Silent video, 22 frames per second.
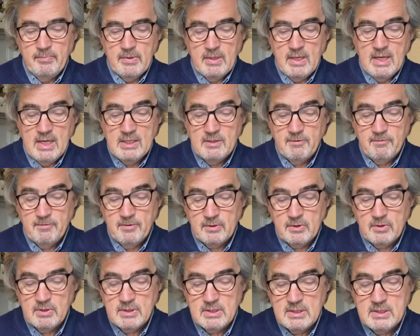As for
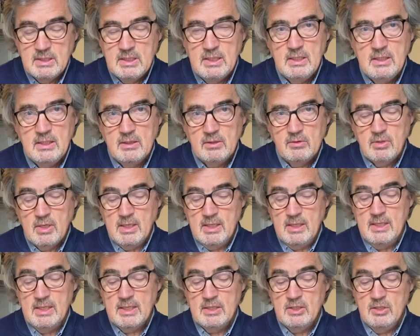Christine
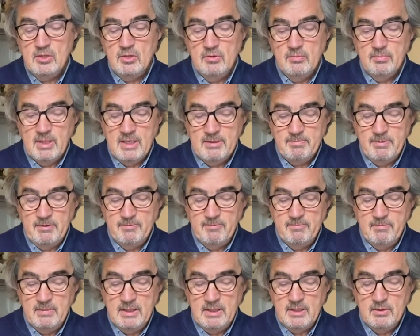Dwyer Hickey, you might be
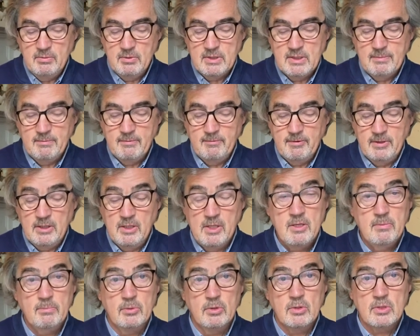familiar with some of her
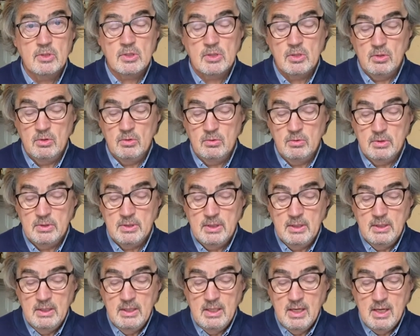other books, Cold
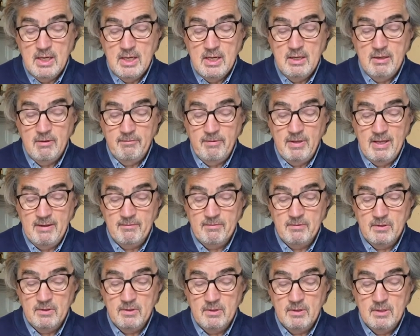Eye of
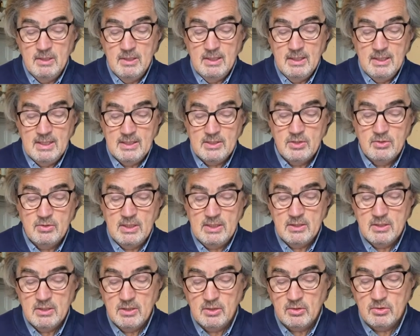Heaven, Last Train
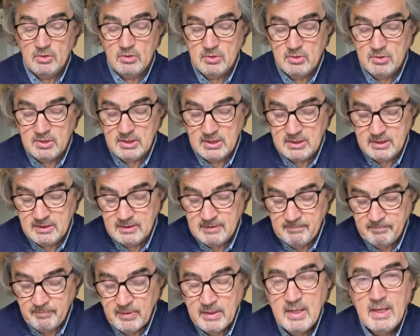to Liguria,
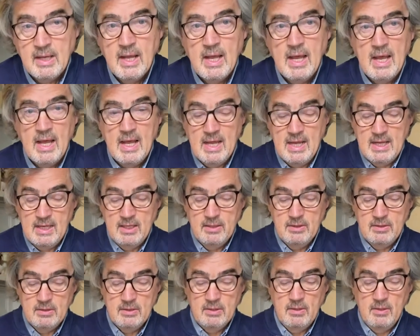
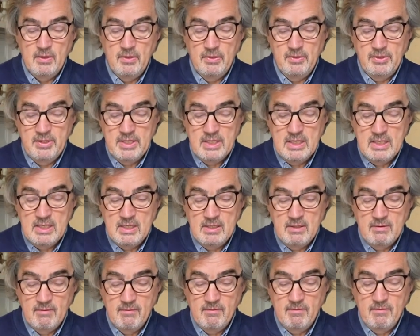and
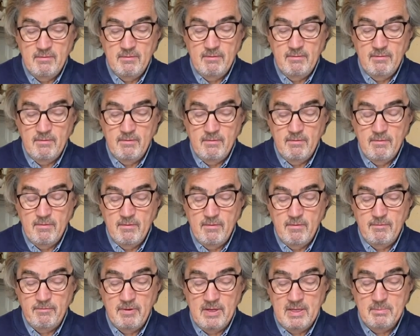the
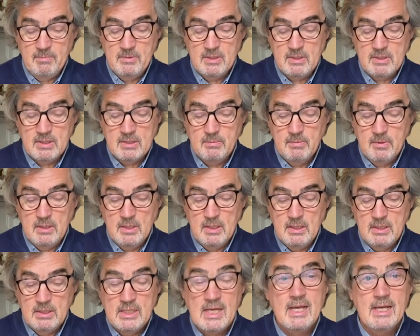famous
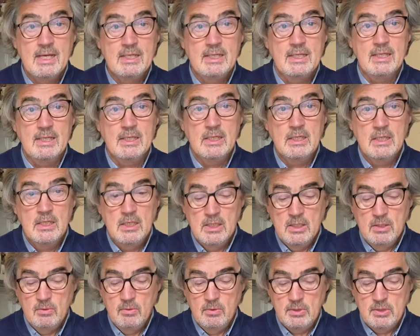Tatty,
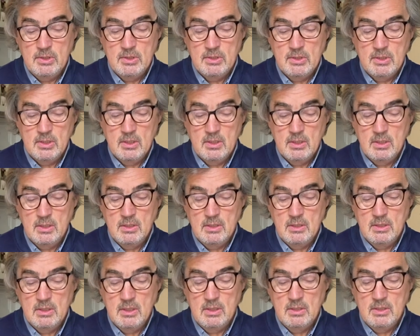which is her
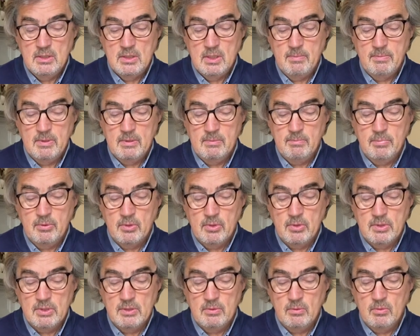Dublin
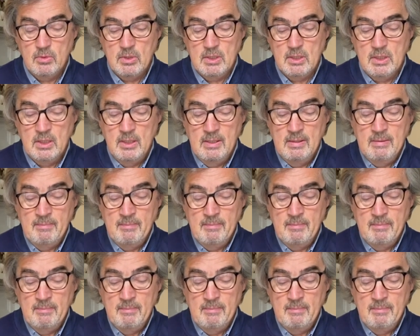book, as it were,